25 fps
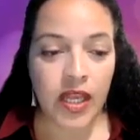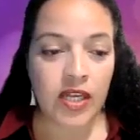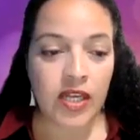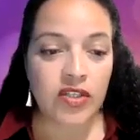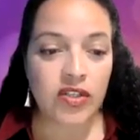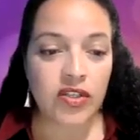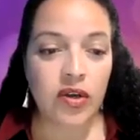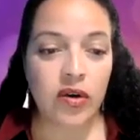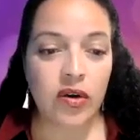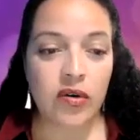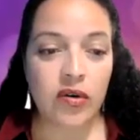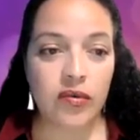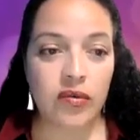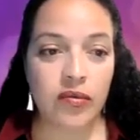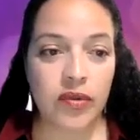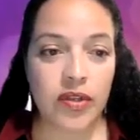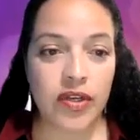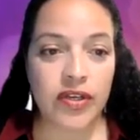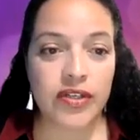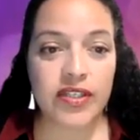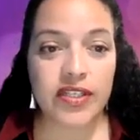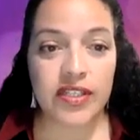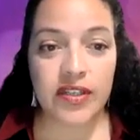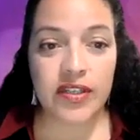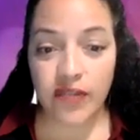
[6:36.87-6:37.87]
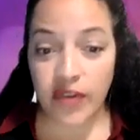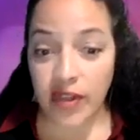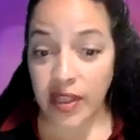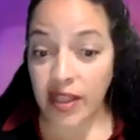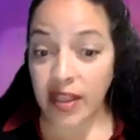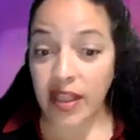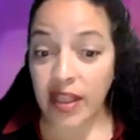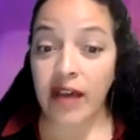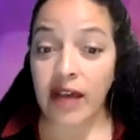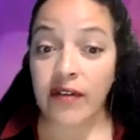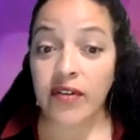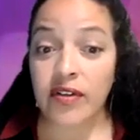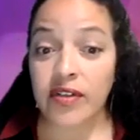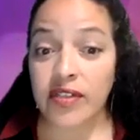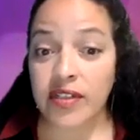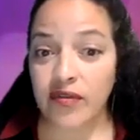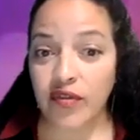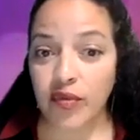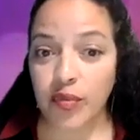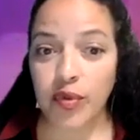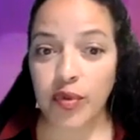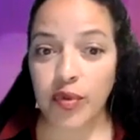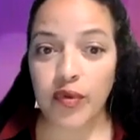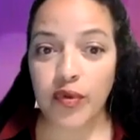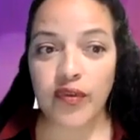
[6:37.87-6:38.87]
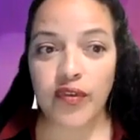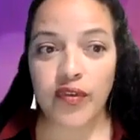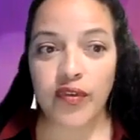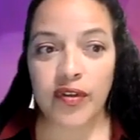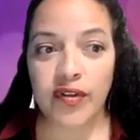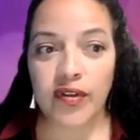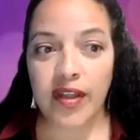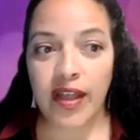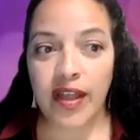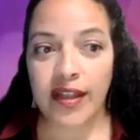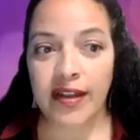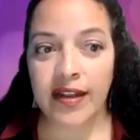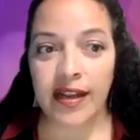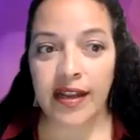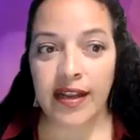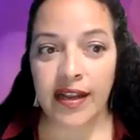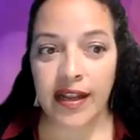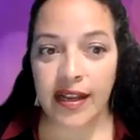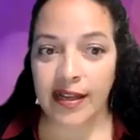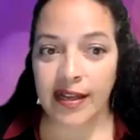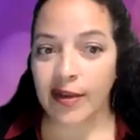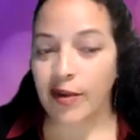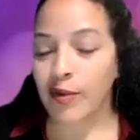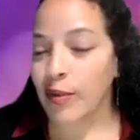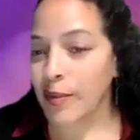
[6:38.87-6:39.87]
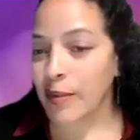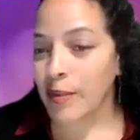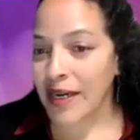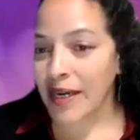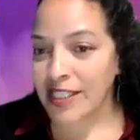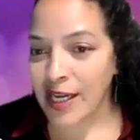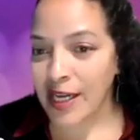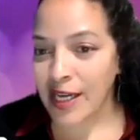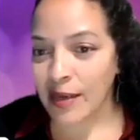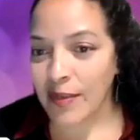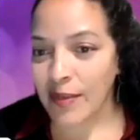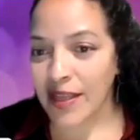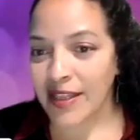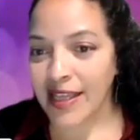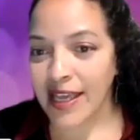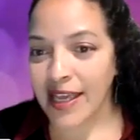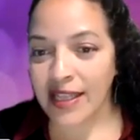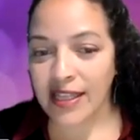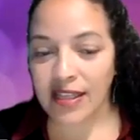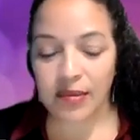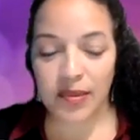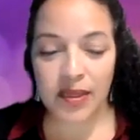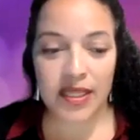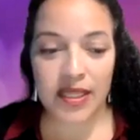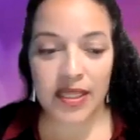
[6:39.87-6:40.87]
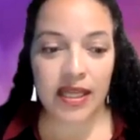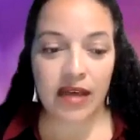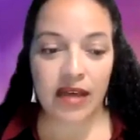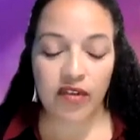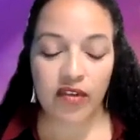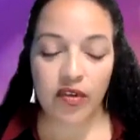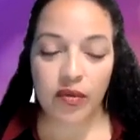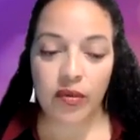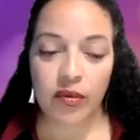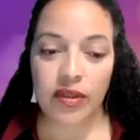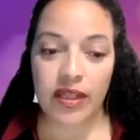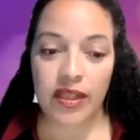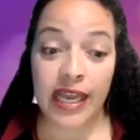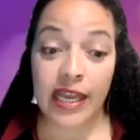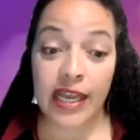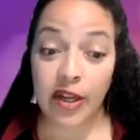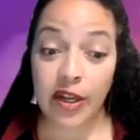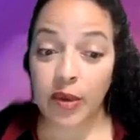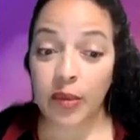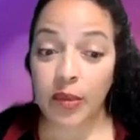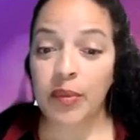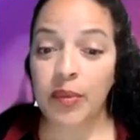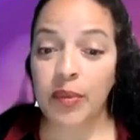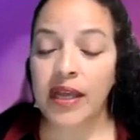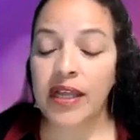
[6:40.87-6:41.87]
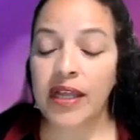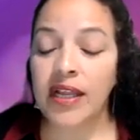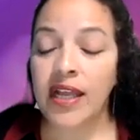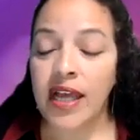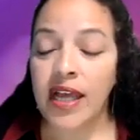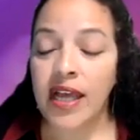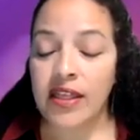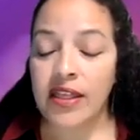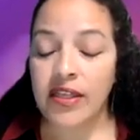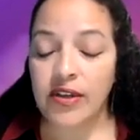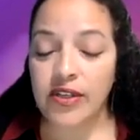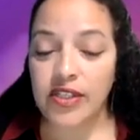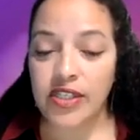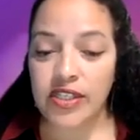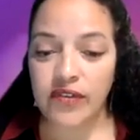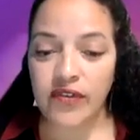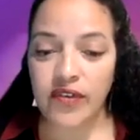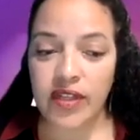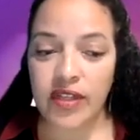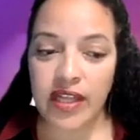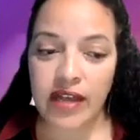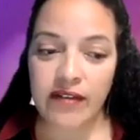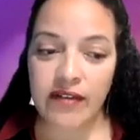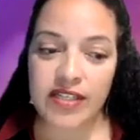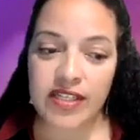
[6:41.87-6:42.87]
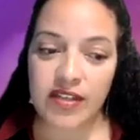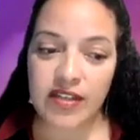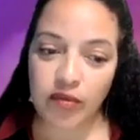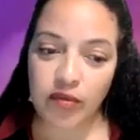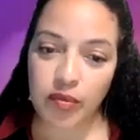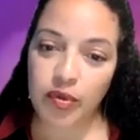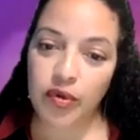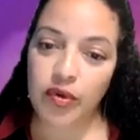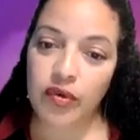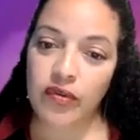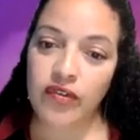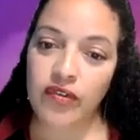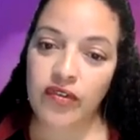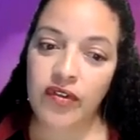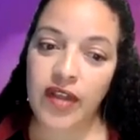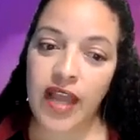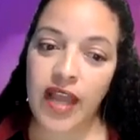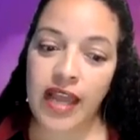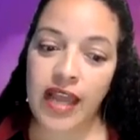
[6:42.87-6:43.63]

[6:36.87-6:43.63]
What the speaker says: So there's different levels of approval, and then we might talk about that a little bit later, but there's different levels of approval,